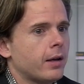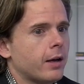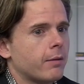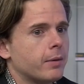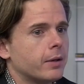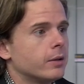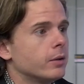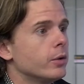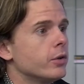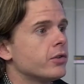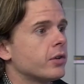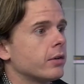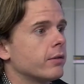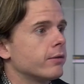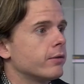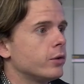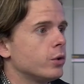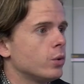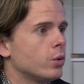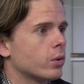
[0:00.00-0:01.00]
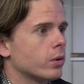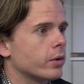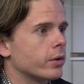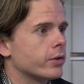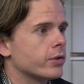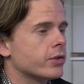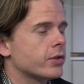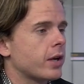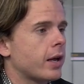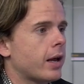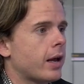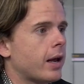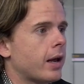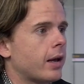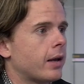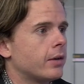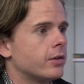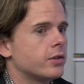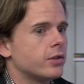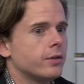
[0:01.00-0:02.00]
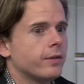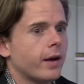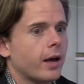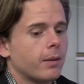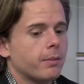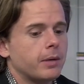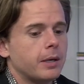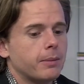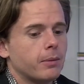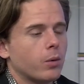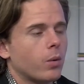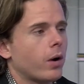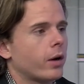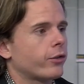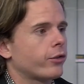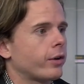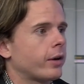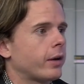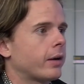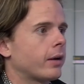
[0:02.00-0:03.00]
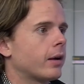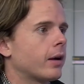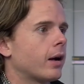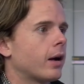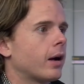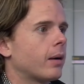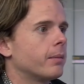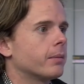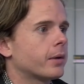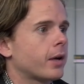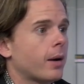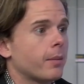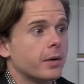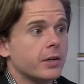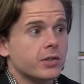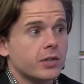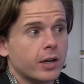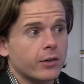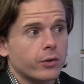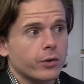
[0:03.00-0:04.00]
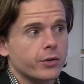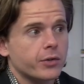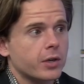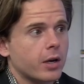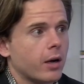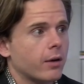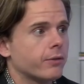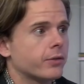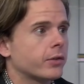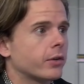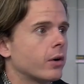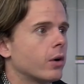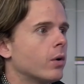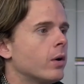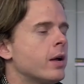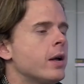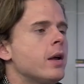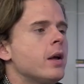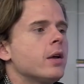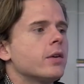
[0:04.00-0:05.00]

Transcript: have been losing viewers, and you have had people watching um, Comedy Central stuff. So, right.